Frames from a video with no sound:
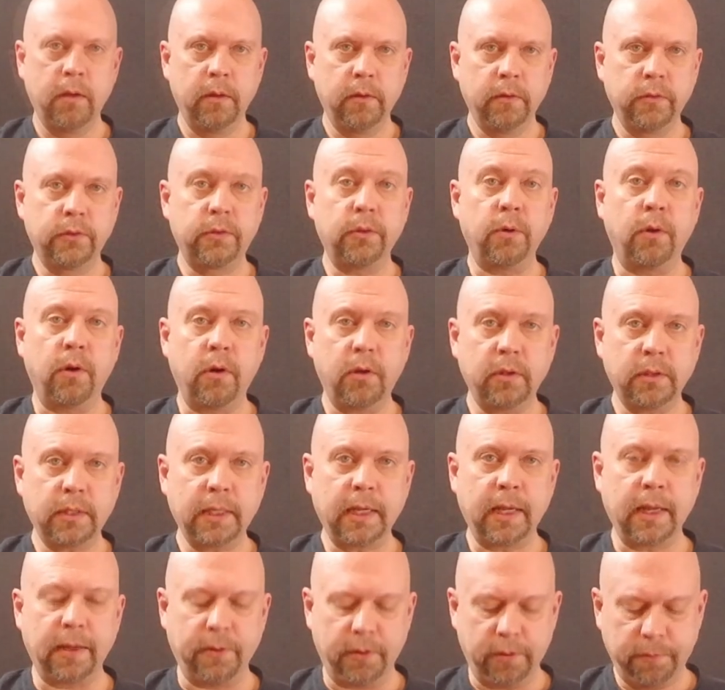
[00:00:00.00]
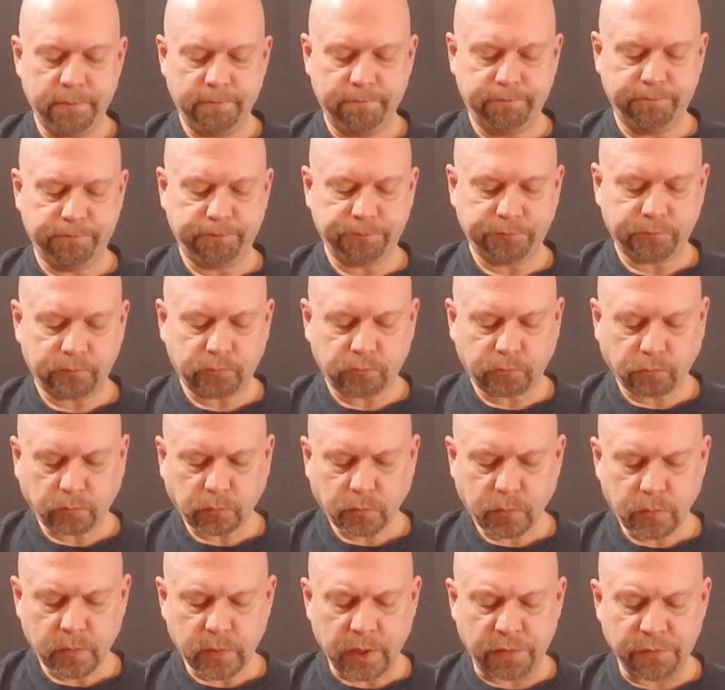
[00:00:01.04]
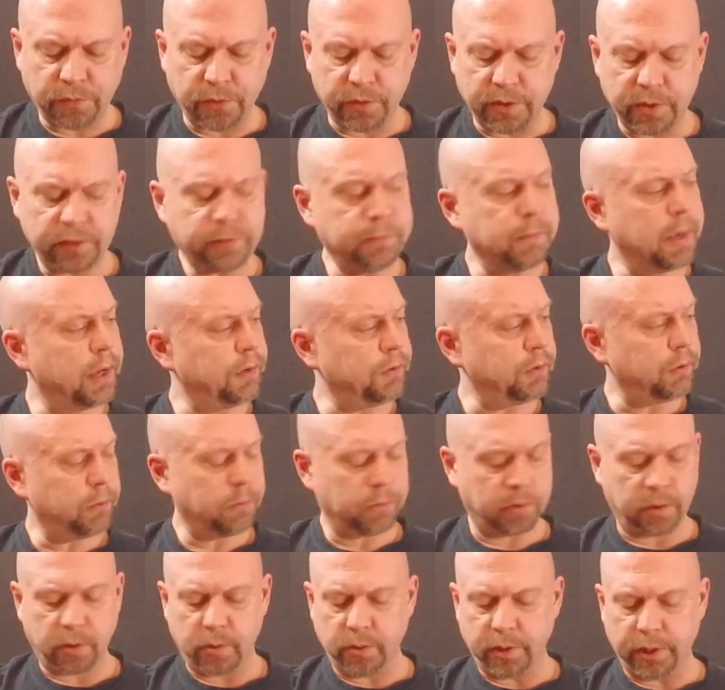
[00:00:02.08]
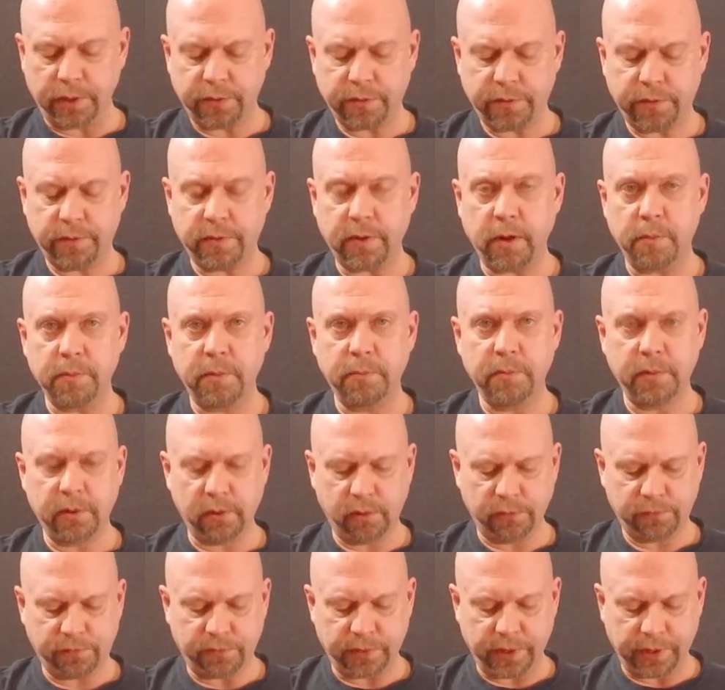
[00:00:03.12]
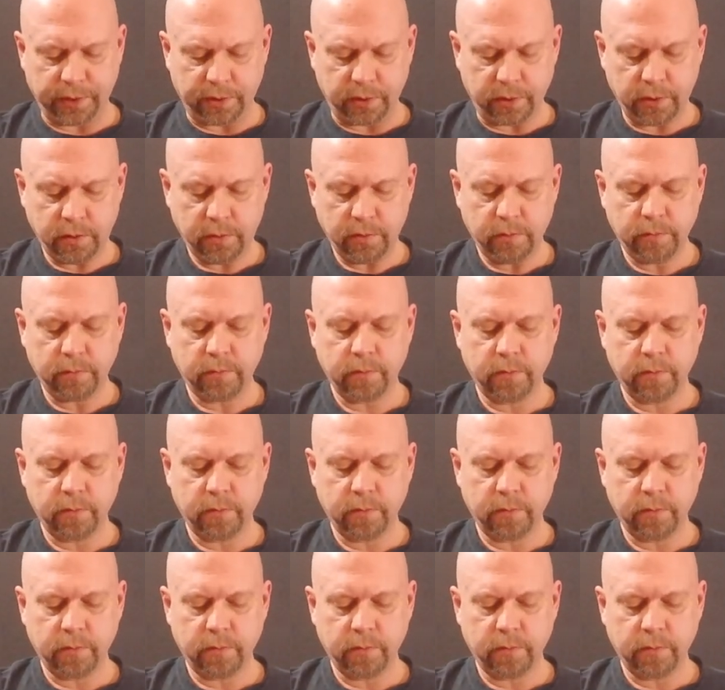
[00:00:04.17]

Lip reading: so all together for this measure we're going thumb and middle finger,